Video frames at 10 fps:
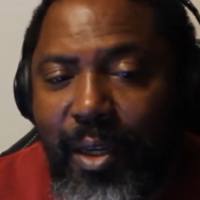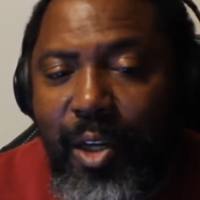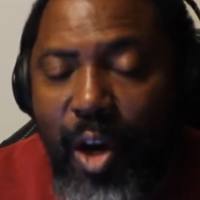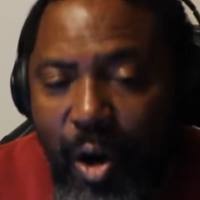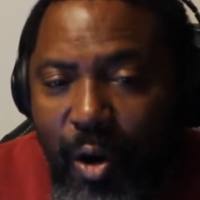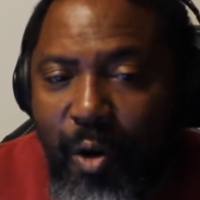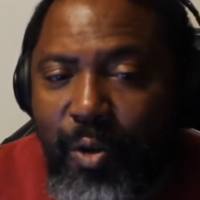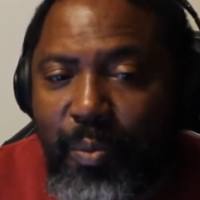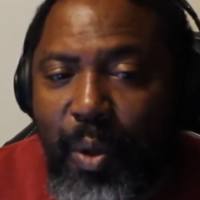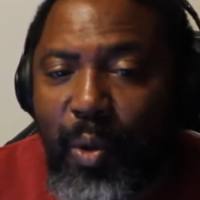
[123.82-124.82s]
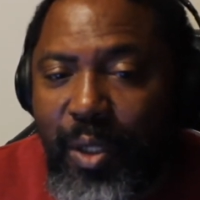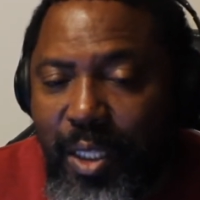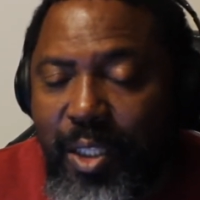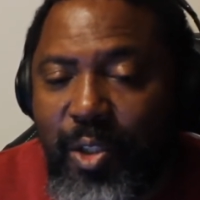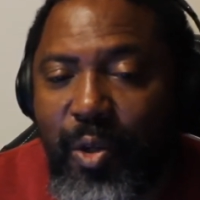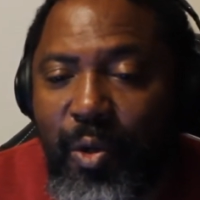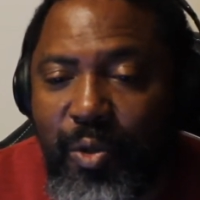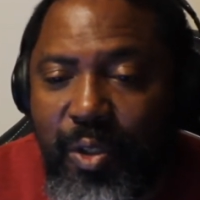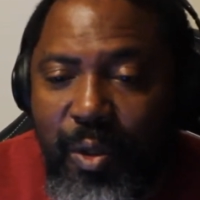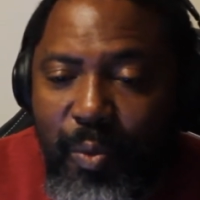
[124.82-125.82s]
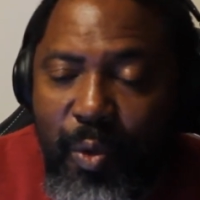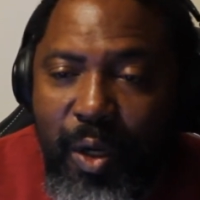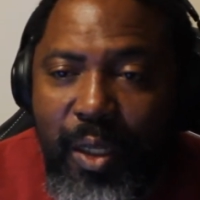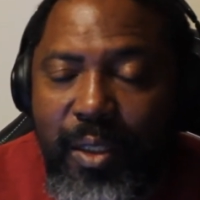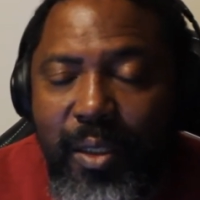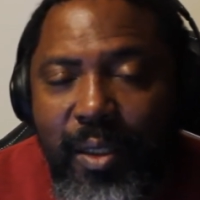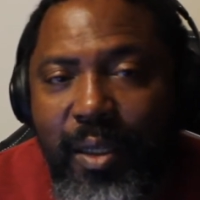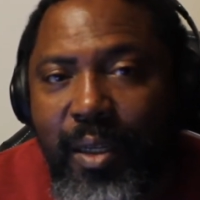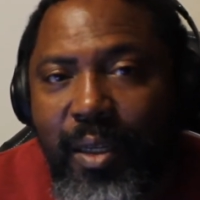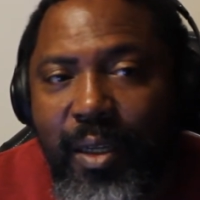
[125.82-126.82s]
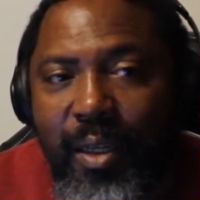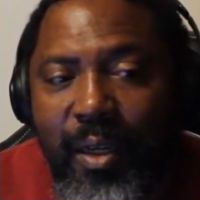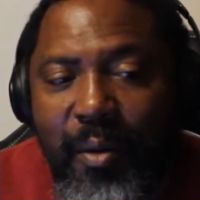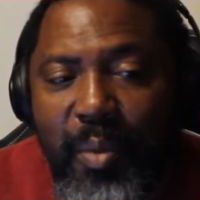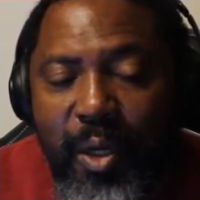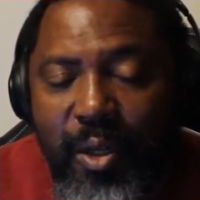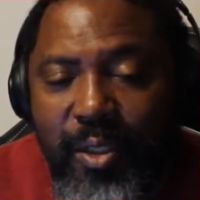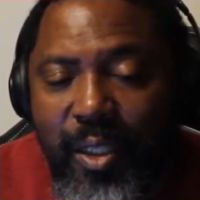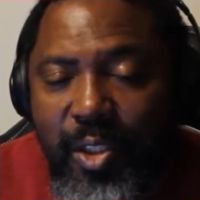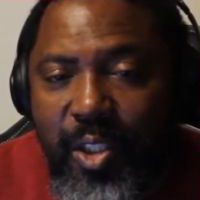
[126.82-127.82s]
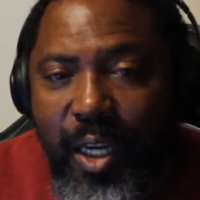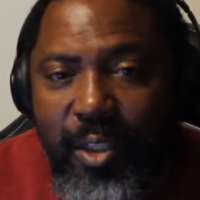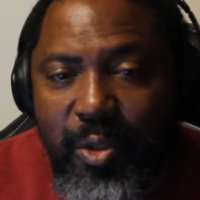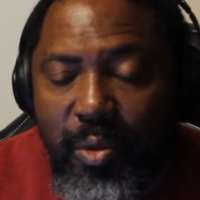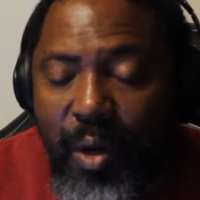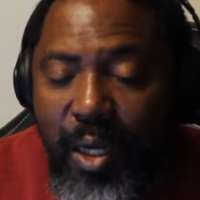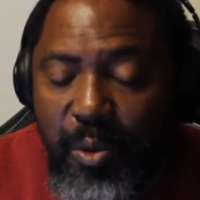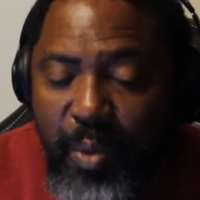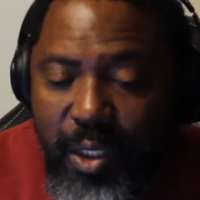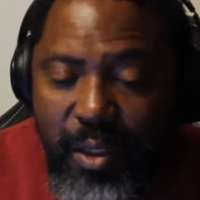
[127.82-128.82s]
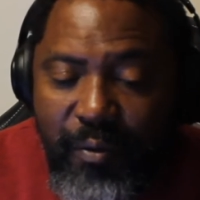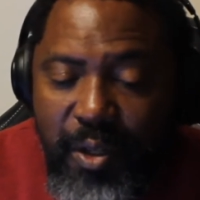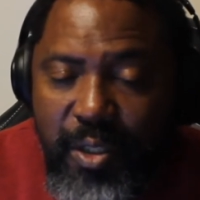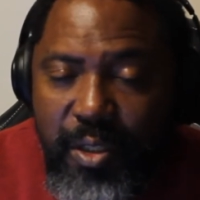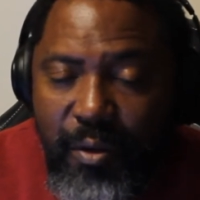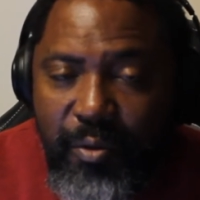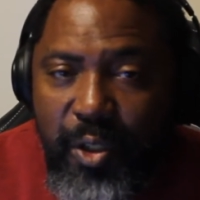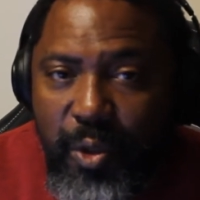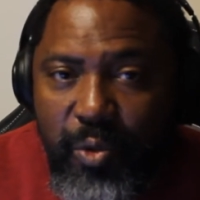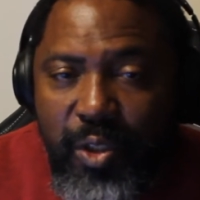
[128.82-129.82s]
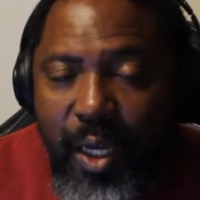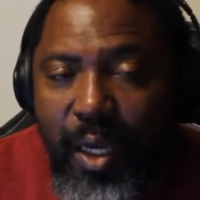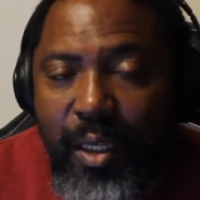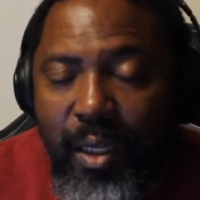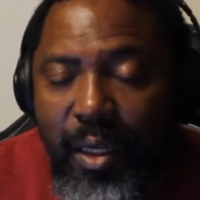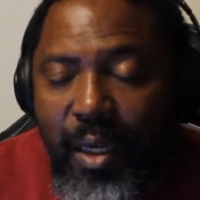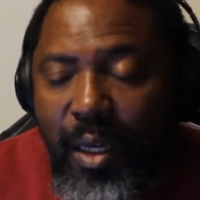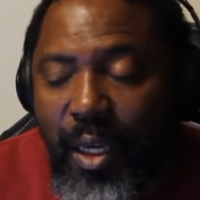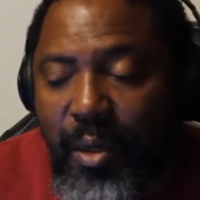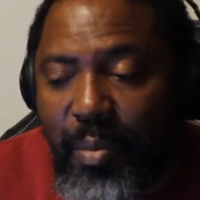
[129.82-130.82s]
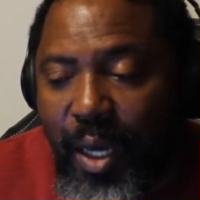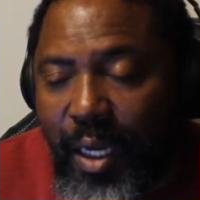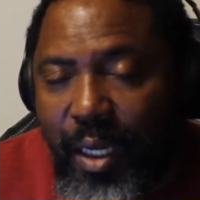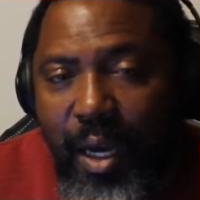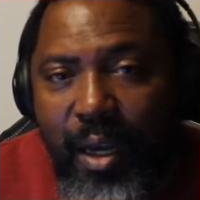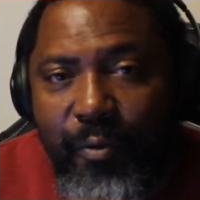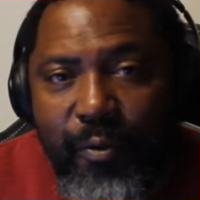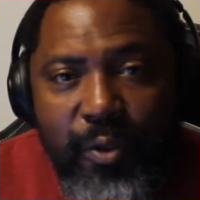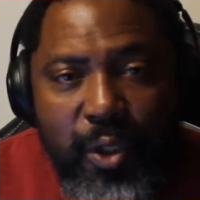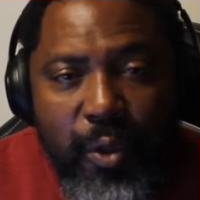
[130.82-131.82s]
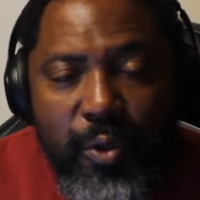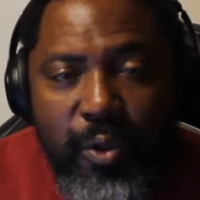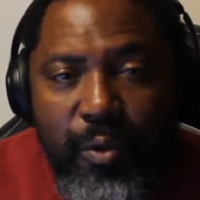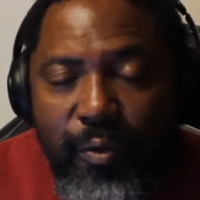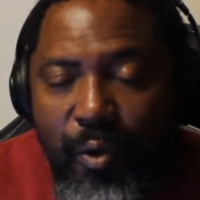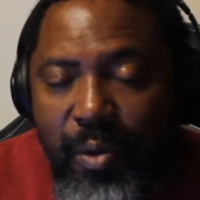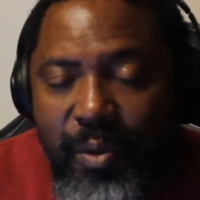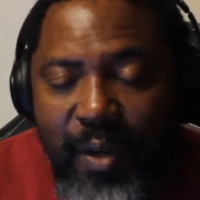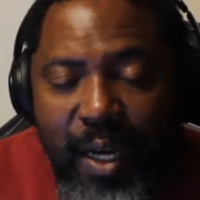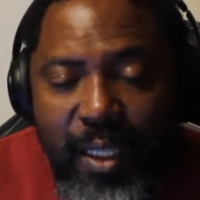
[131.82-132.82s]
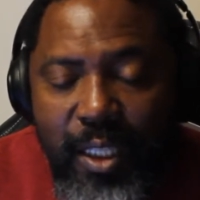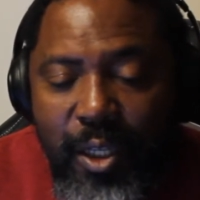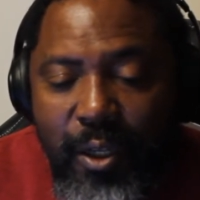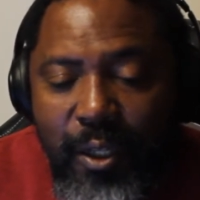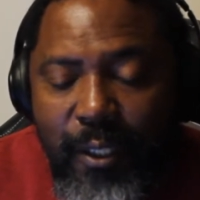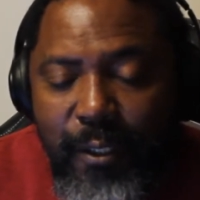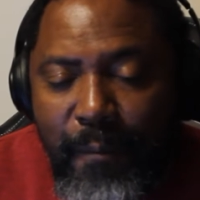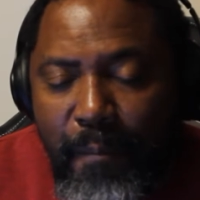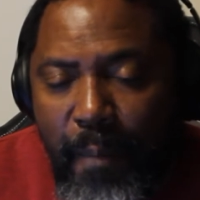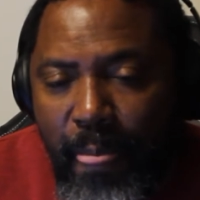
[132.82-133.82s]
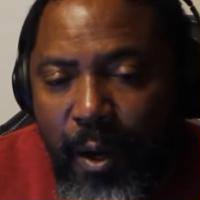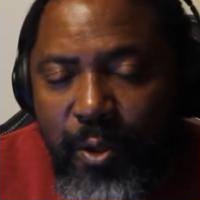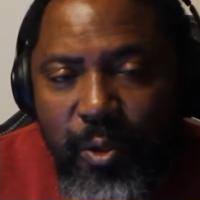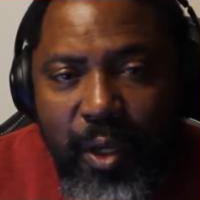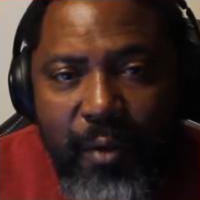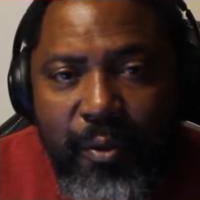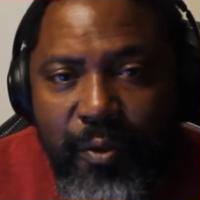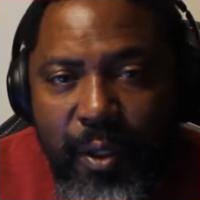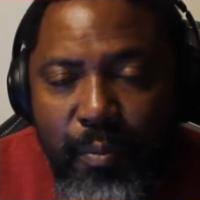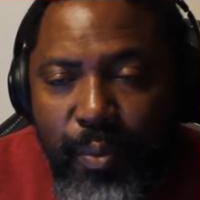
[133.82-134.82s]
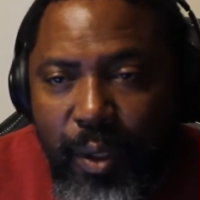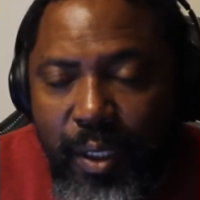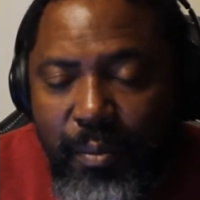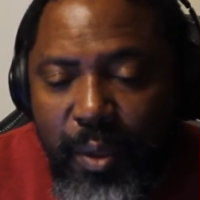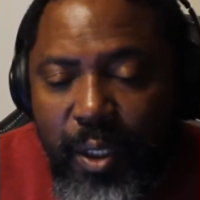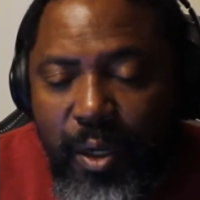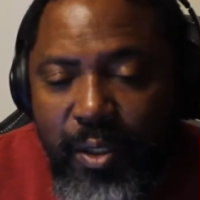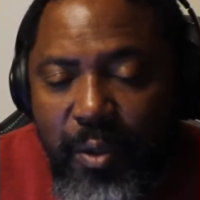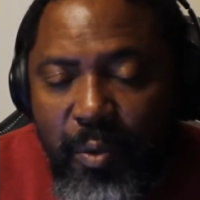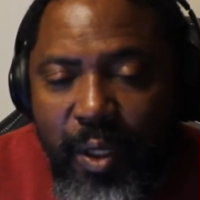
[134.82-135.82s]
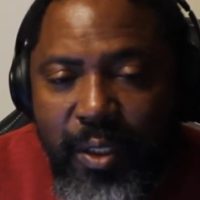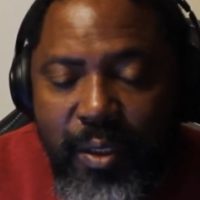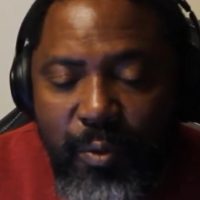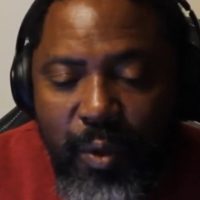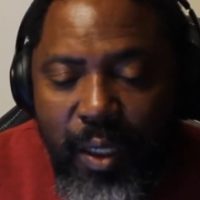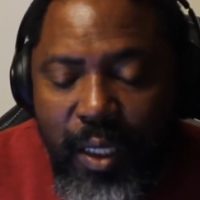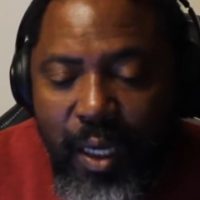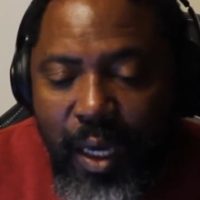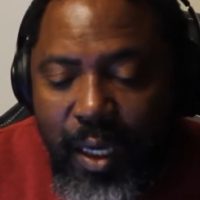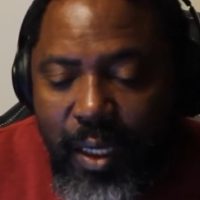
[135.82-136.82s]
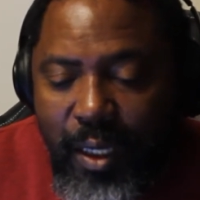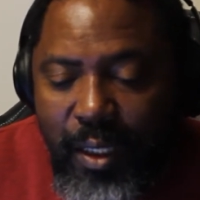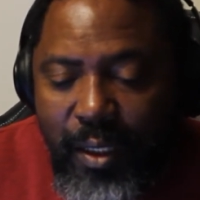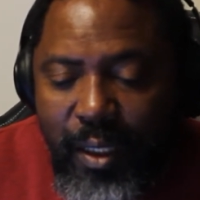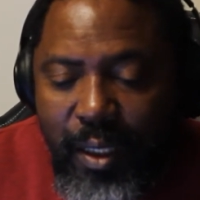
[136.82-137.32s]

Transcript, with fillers: call the police on someone because their check's too high, especially if it's an official check. And the black guy showed two forms of ID cards, also gave a fingerprint because he wasn't really a